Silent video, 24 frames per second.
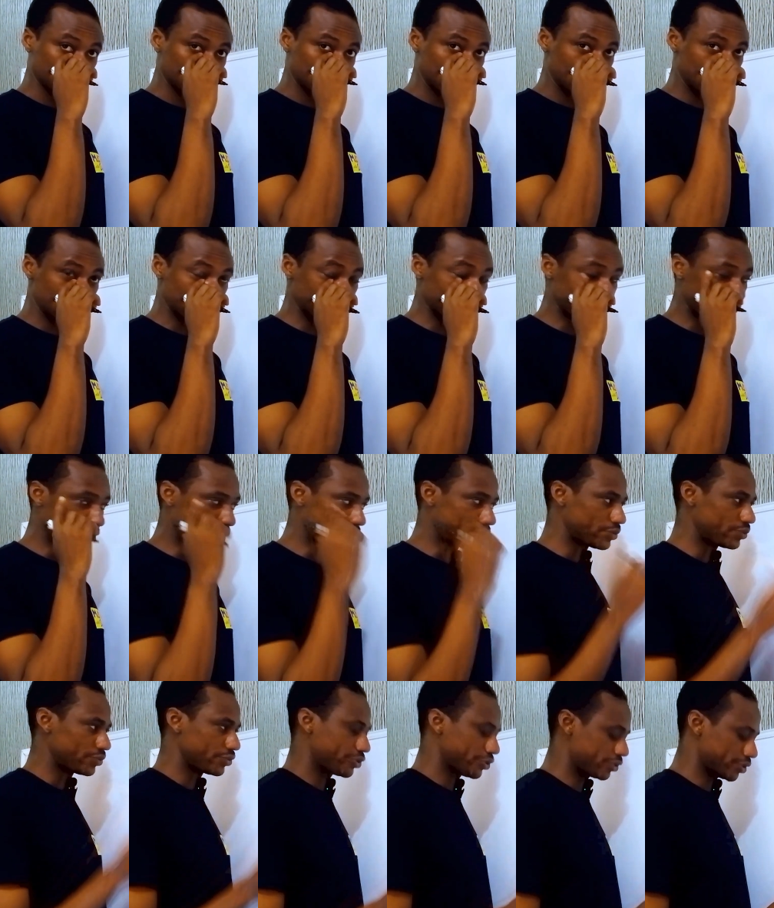the
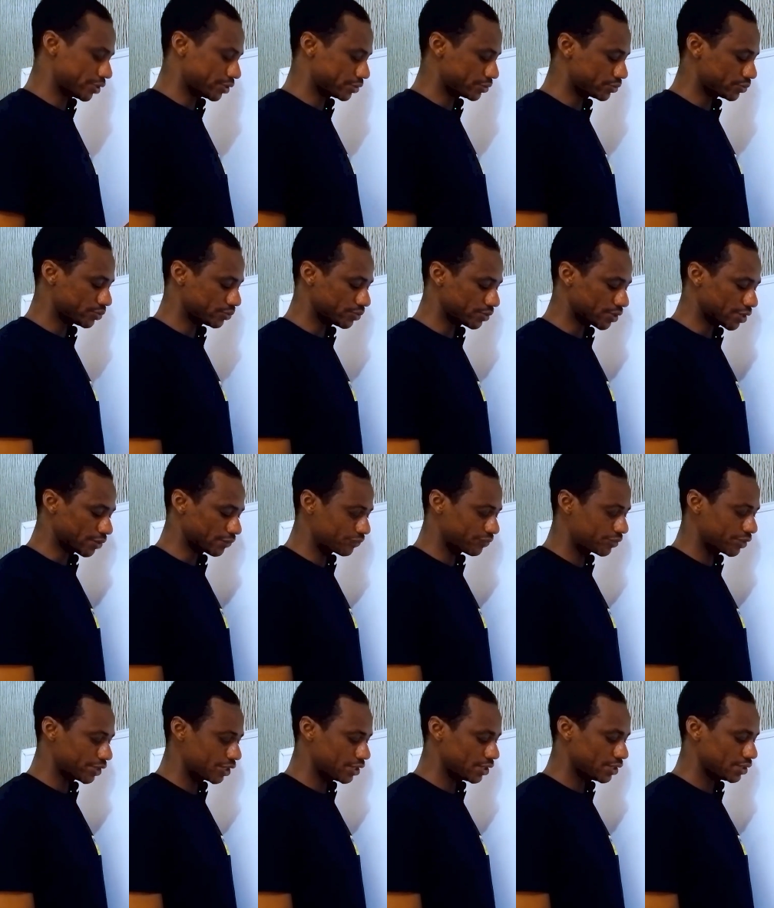value here. So we have
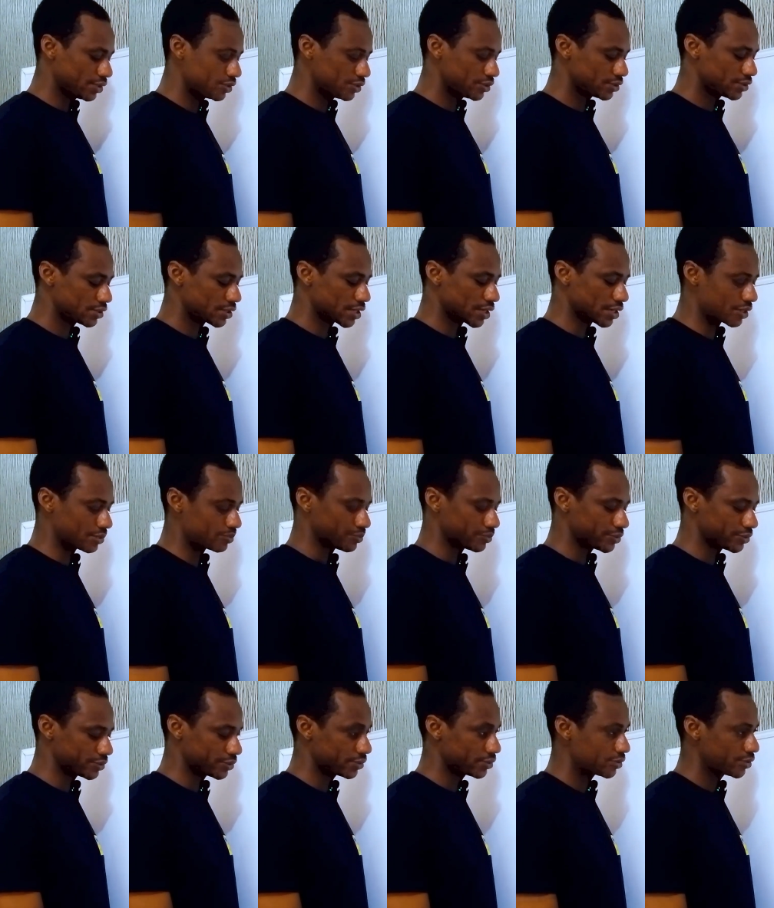3
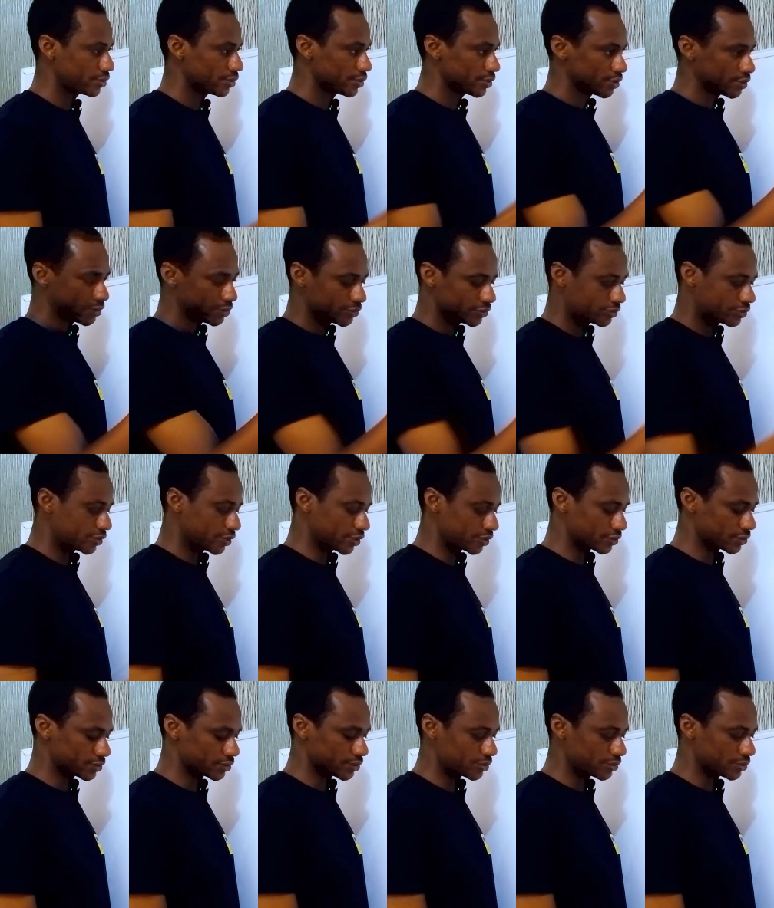times
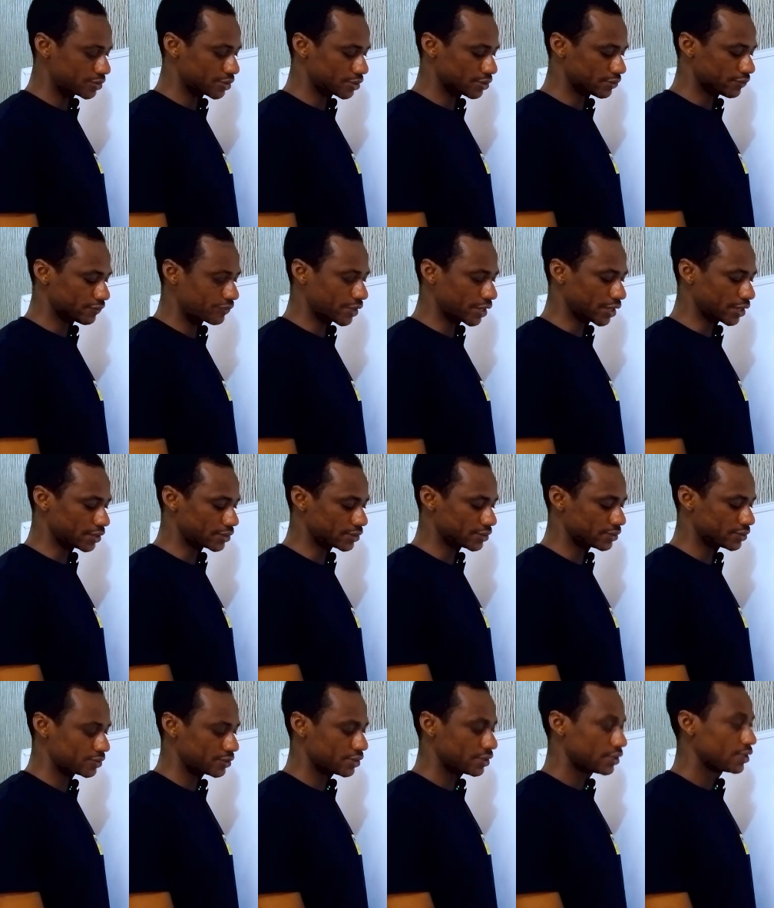6 instead of
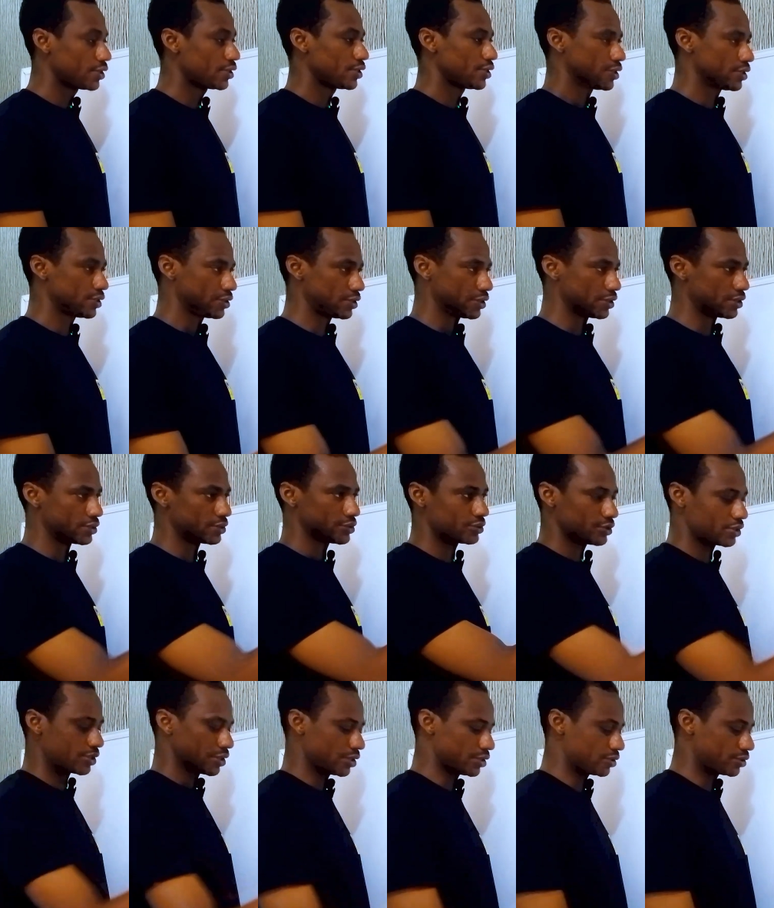x, and
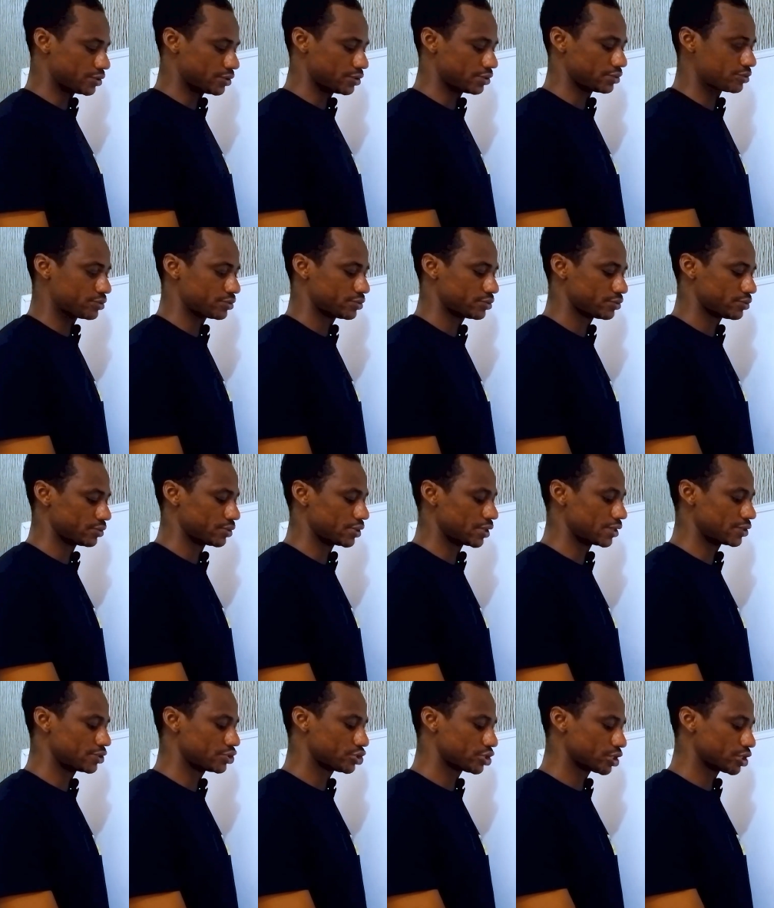then 18. So let's